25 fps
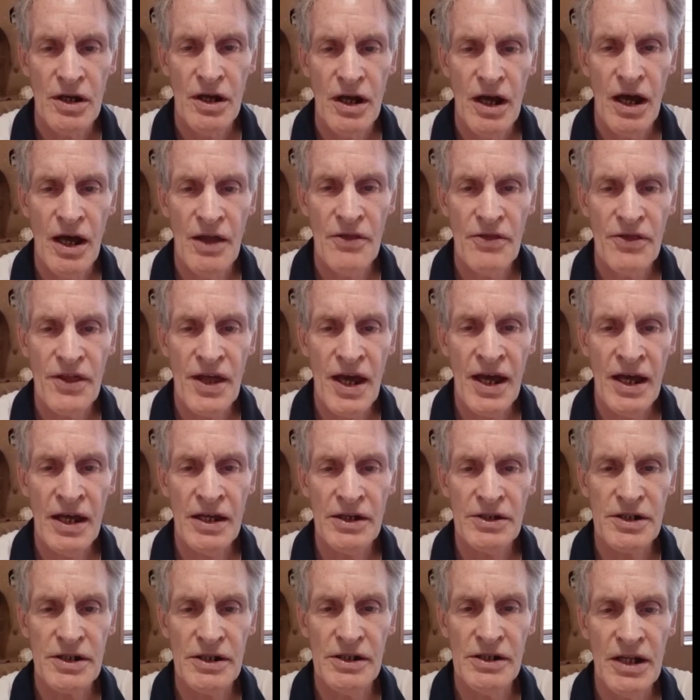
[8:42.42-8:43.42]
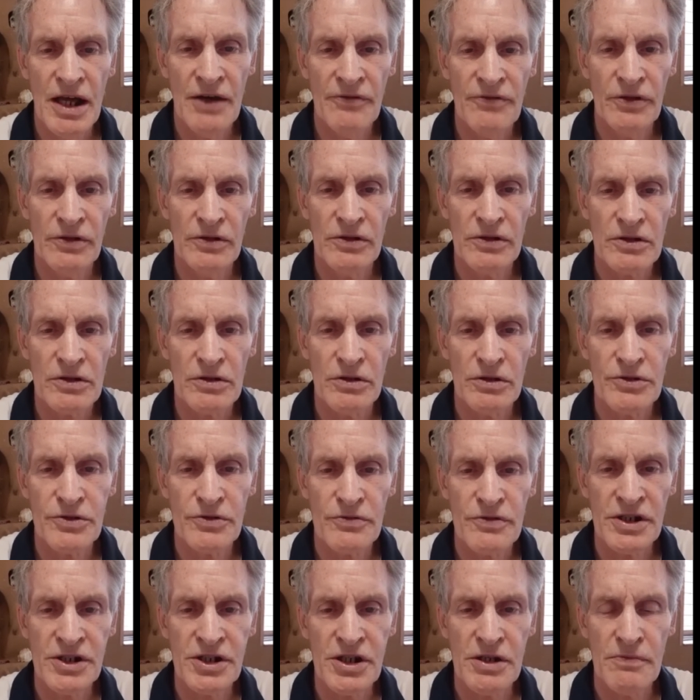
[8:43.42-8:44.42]
And that level, called
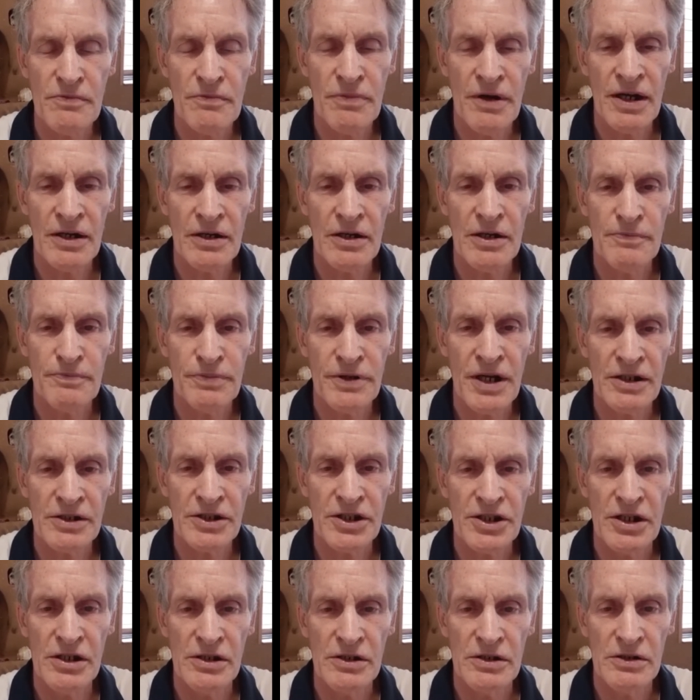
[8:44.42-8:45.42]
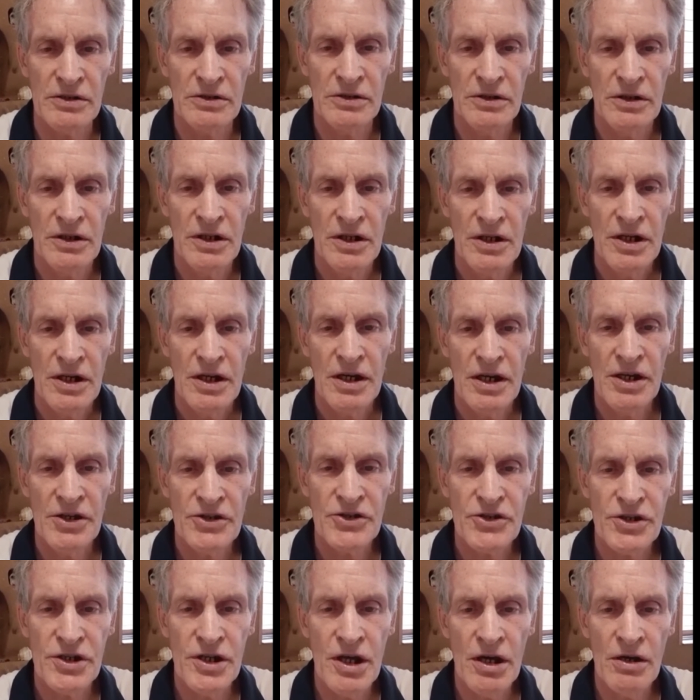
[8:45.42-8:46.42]
Ritambhara Pragya,
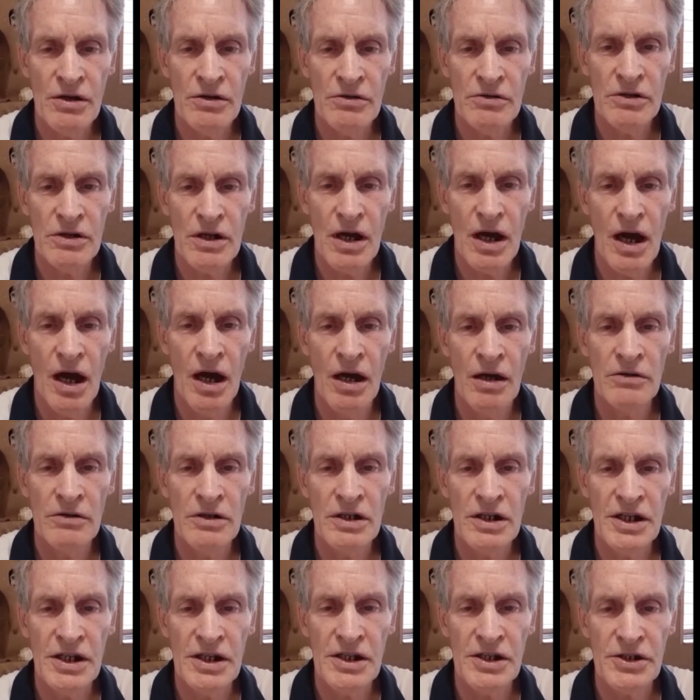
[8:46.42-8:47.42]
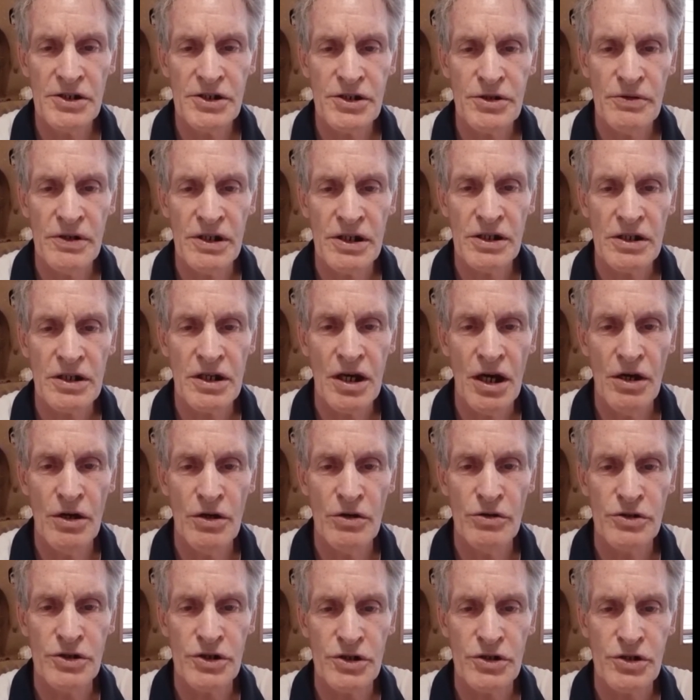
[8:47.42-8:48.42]
is known only to
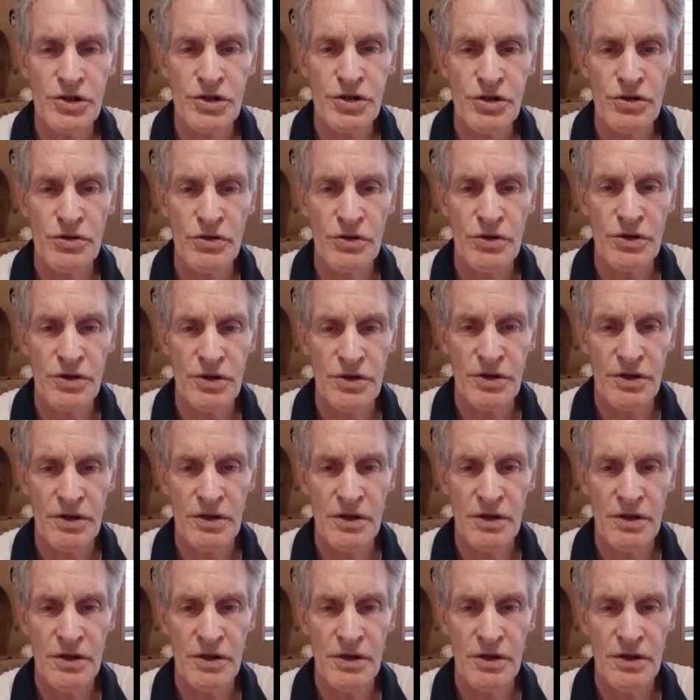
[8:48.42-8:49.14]
encode truth.